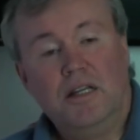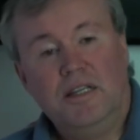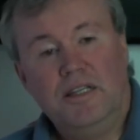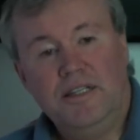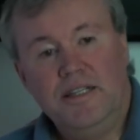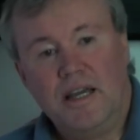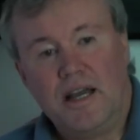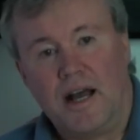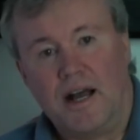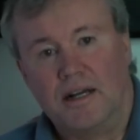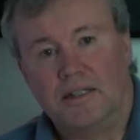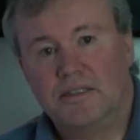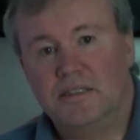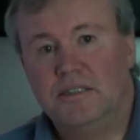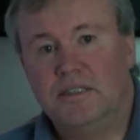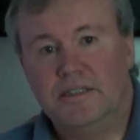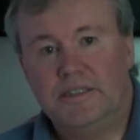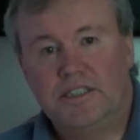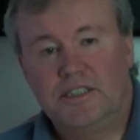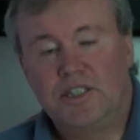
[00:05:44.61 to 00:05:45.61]
Yeah,
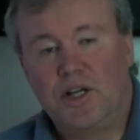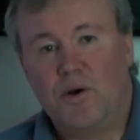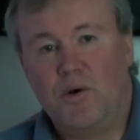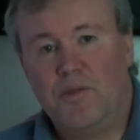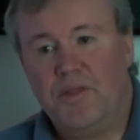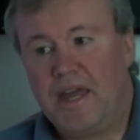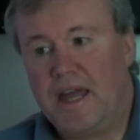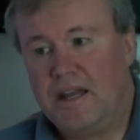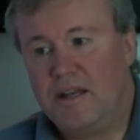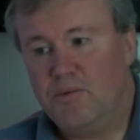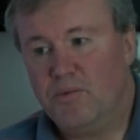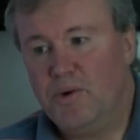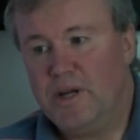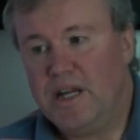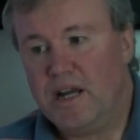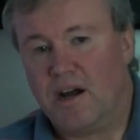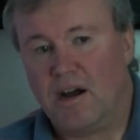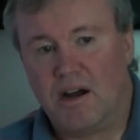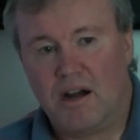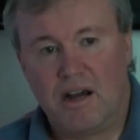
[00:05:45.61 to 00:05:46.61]
so then we
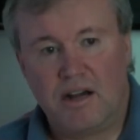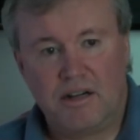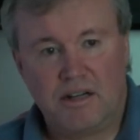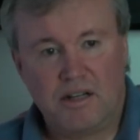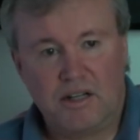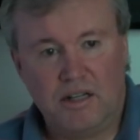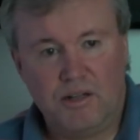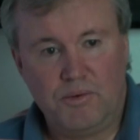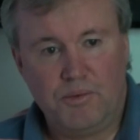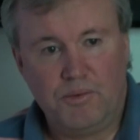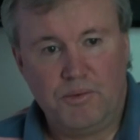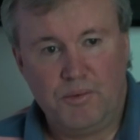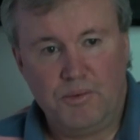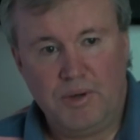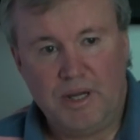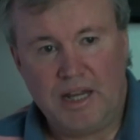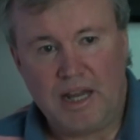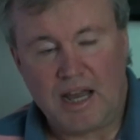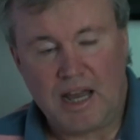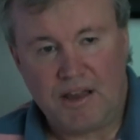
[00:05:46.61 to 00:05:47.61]

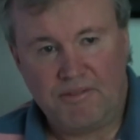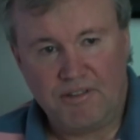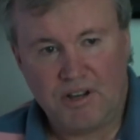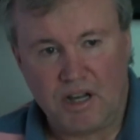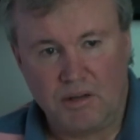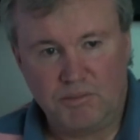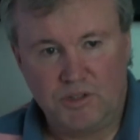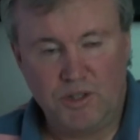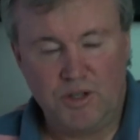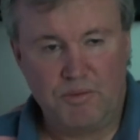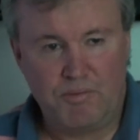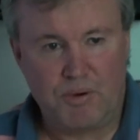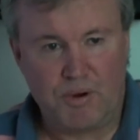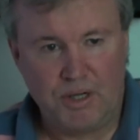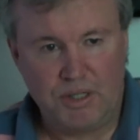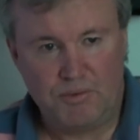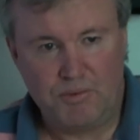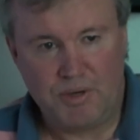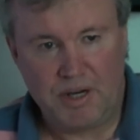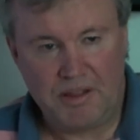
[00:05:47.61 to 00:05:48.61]
have come to the
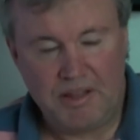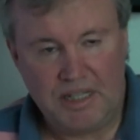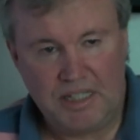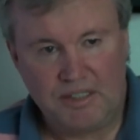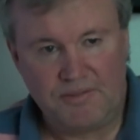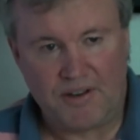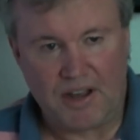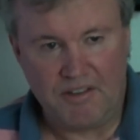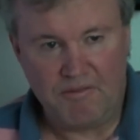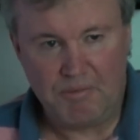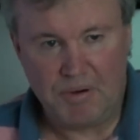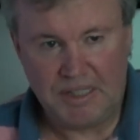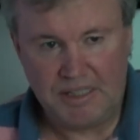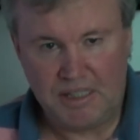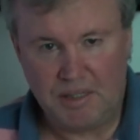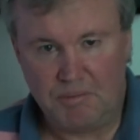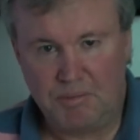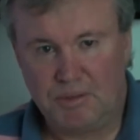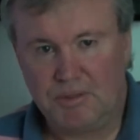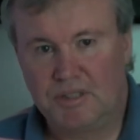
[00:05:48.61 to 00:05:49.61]
point where these 5
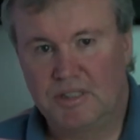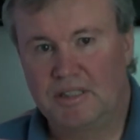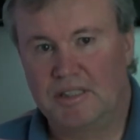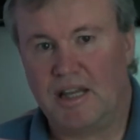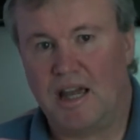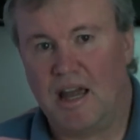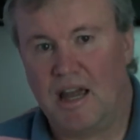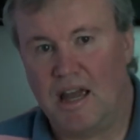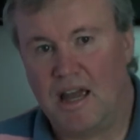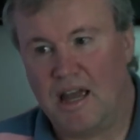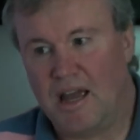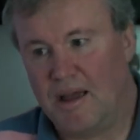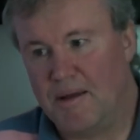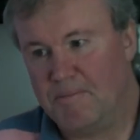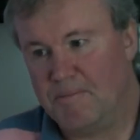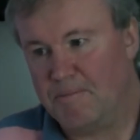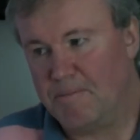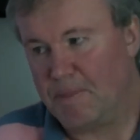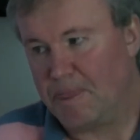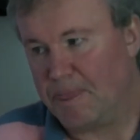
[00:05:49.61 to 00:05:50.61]
principles
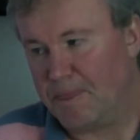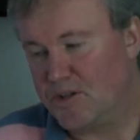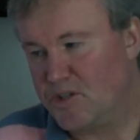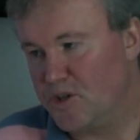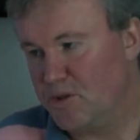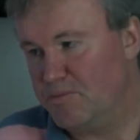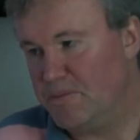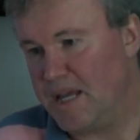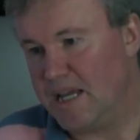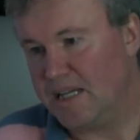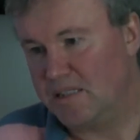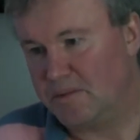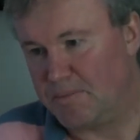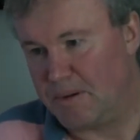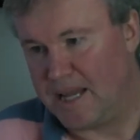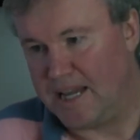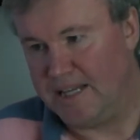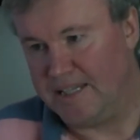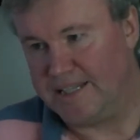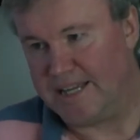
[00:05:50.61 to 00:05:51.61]
should be
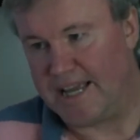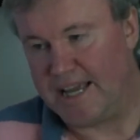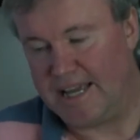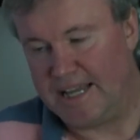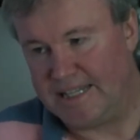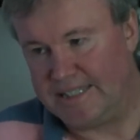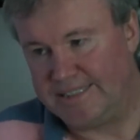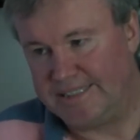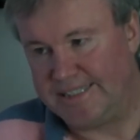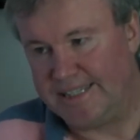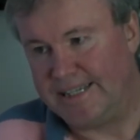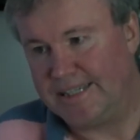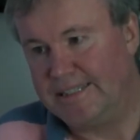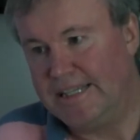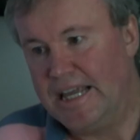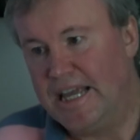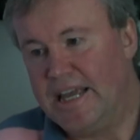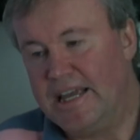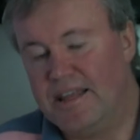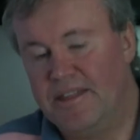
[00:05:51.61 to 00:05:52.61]
explained, and
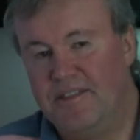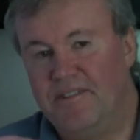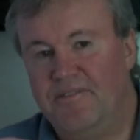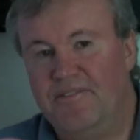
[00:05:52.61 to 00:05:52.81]
the